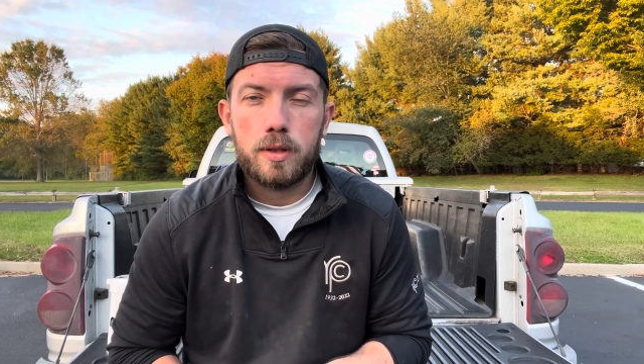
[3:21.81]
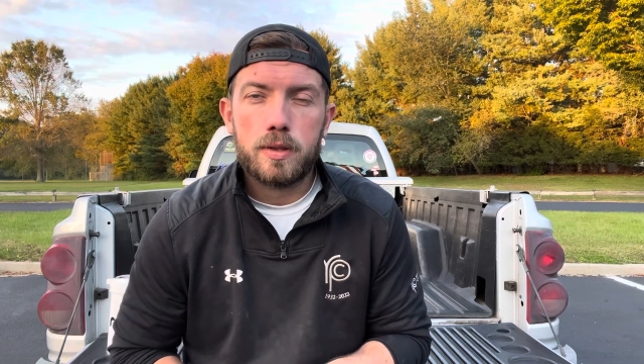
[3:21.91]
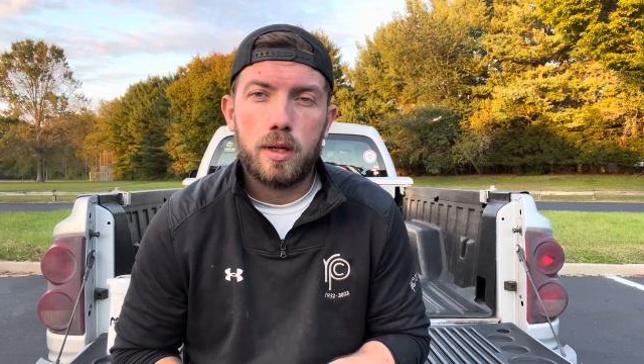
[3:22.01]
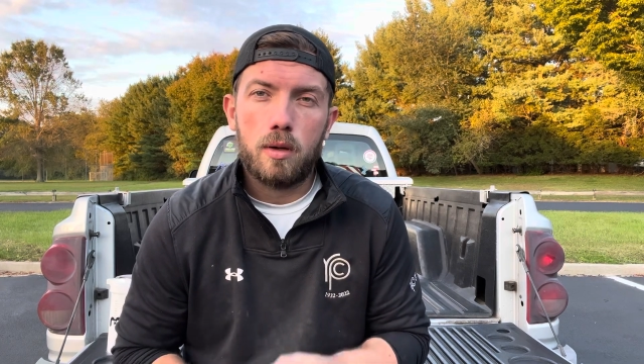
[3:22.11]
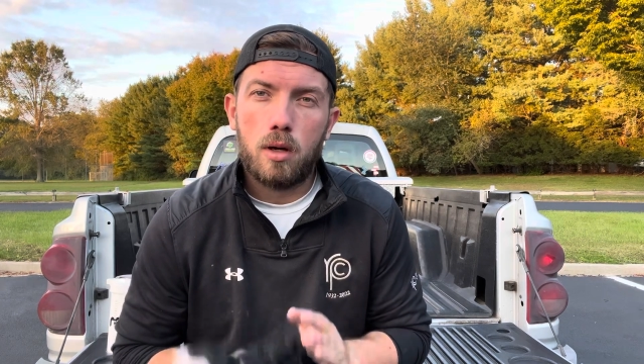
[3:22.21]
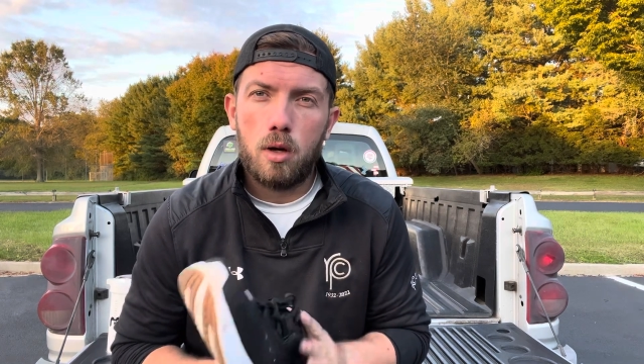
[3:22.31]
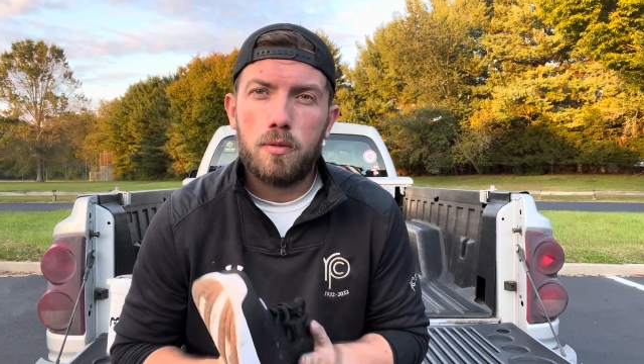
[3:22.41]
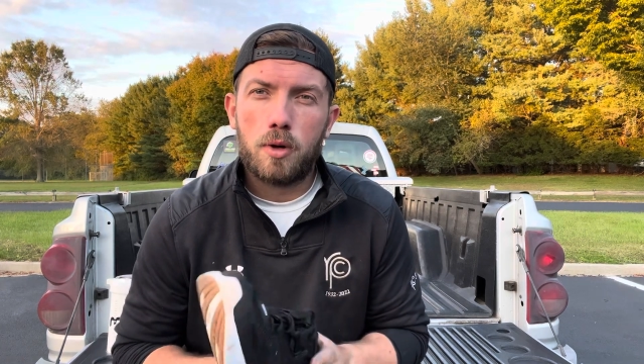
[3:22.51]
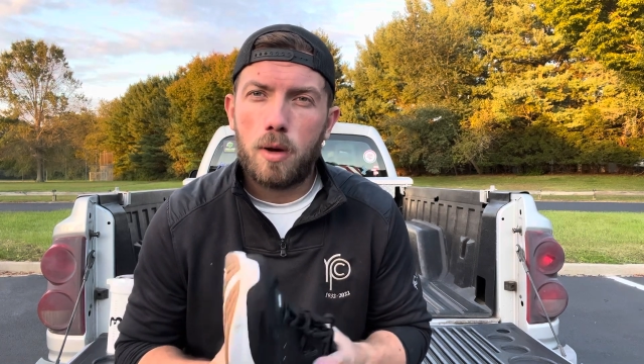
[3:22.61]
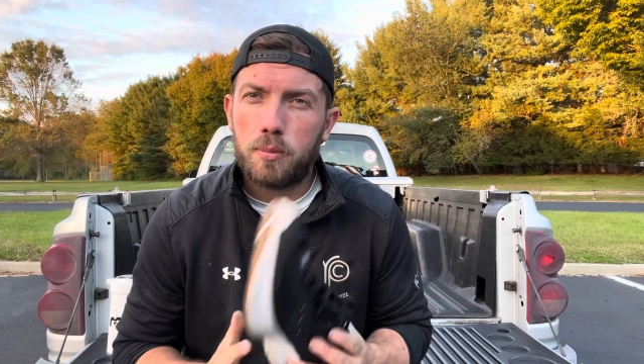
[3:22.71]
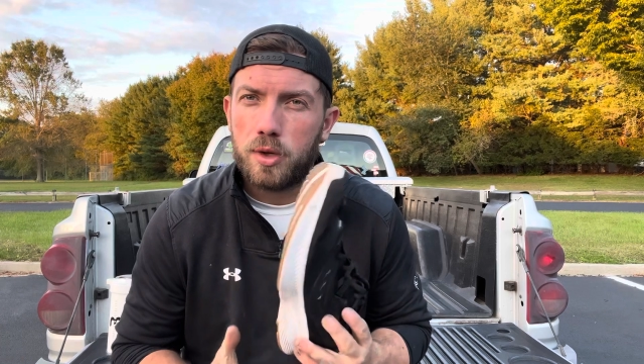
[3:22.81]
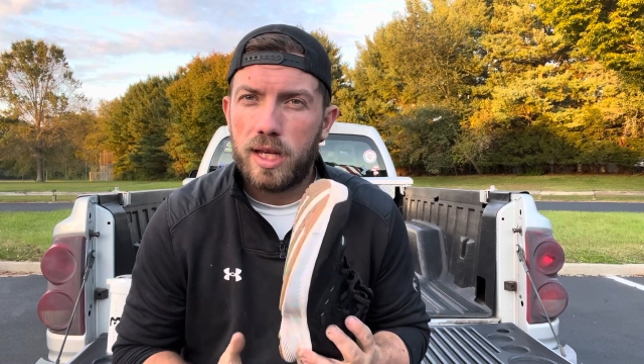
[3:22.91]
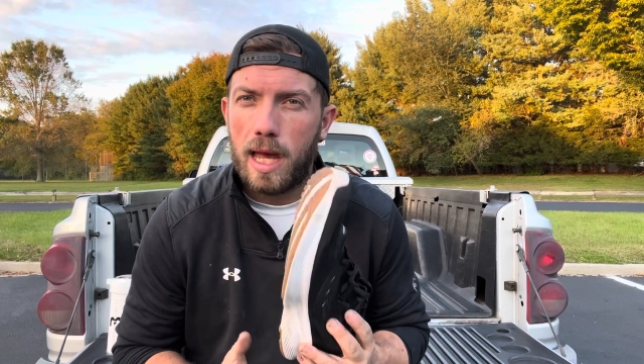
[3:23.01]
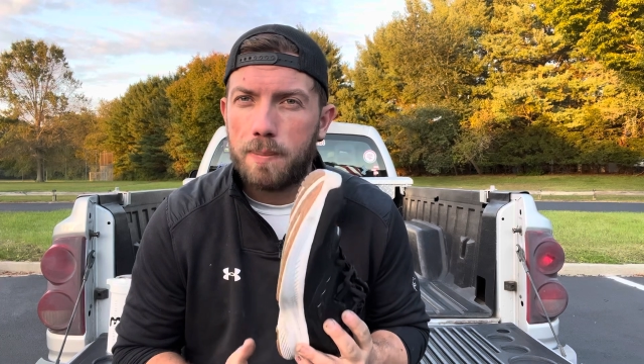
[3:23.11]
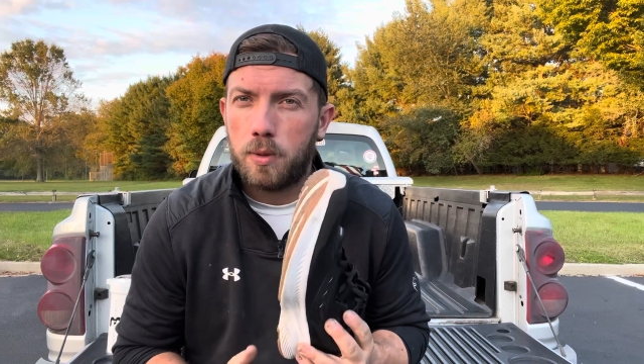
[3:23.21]
So overall, pretty
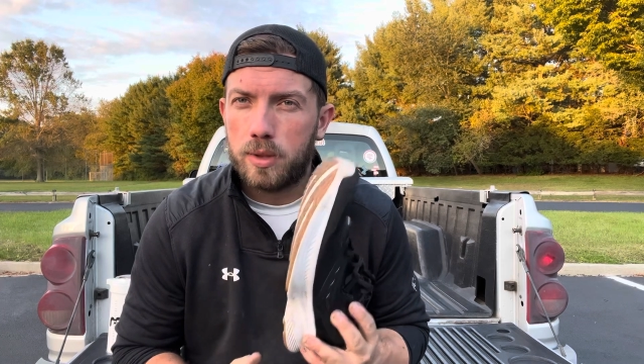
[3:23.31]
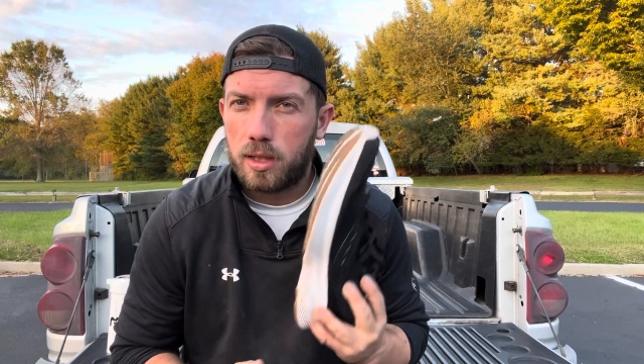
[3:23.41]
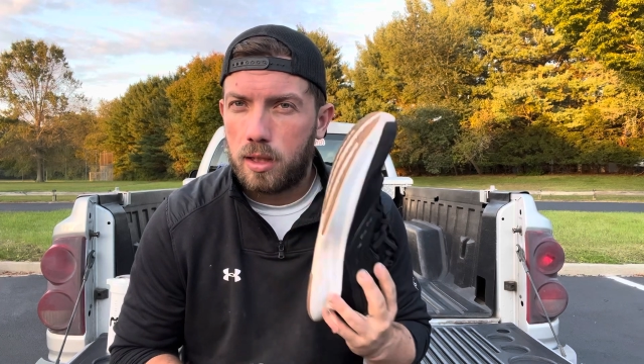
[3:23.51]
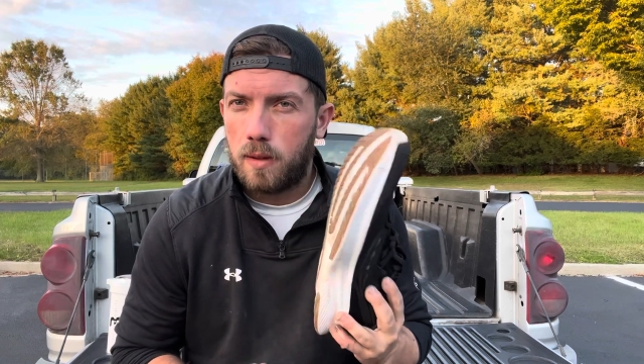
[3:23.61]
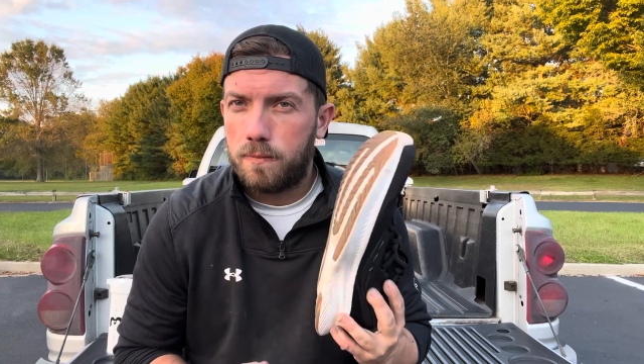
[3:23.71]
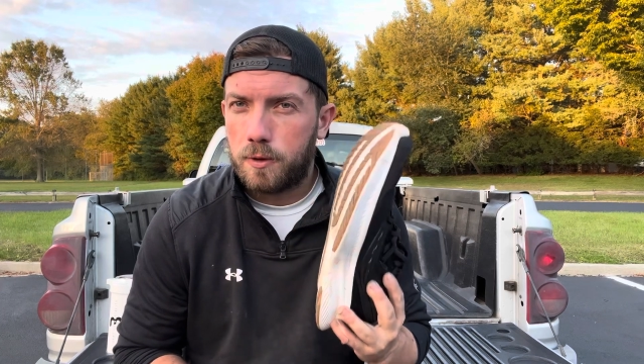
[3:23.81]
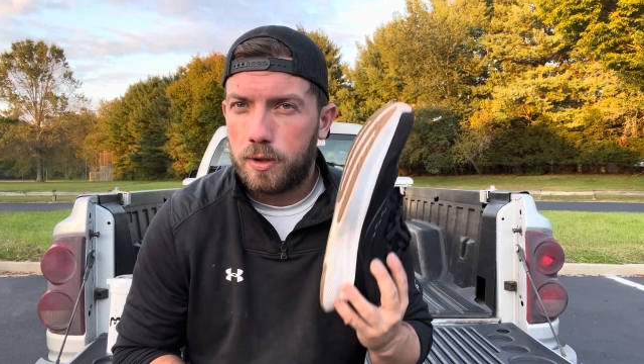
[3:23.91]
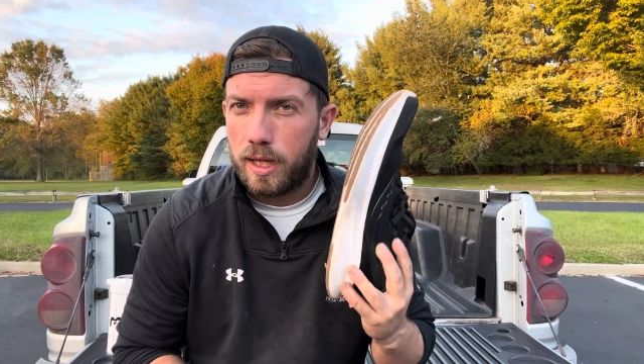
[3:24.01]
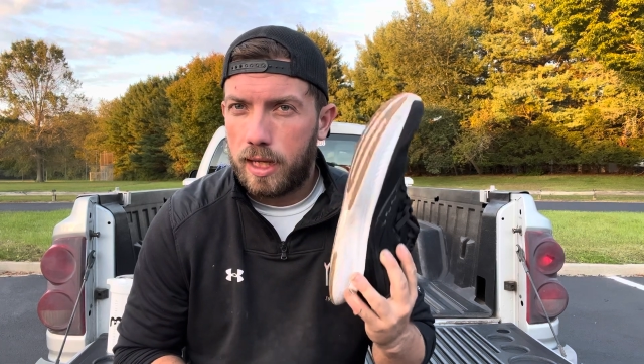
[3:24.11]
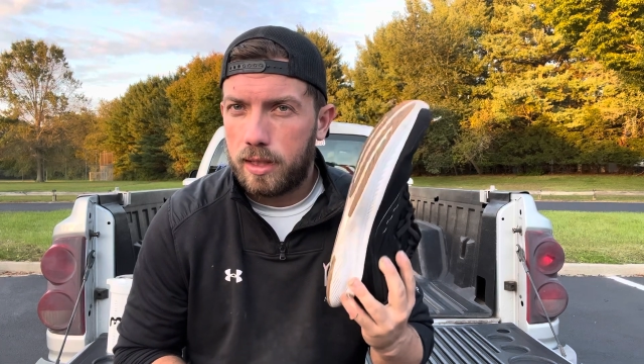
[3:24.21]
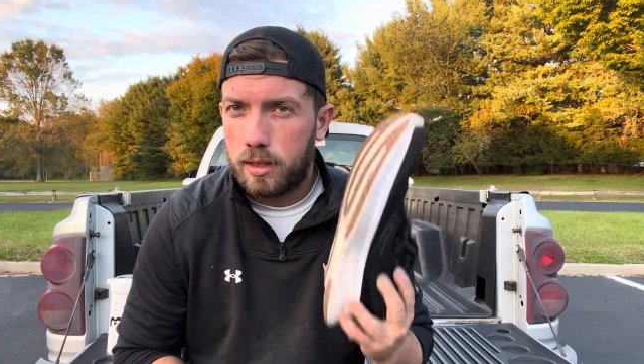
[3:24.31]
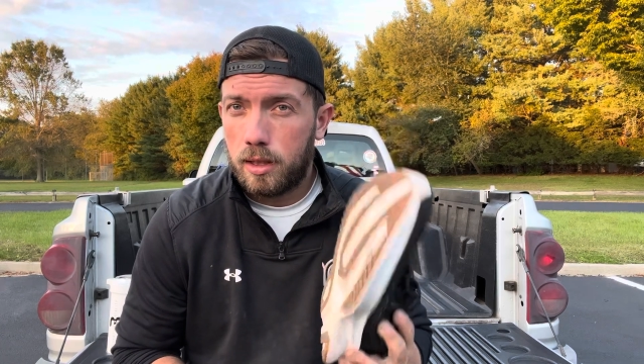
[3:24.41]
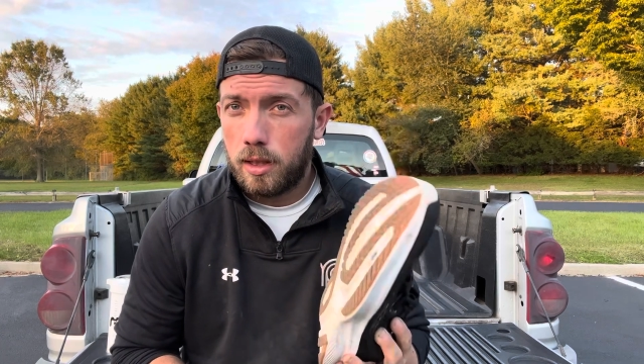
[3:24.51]
happy with the comfort and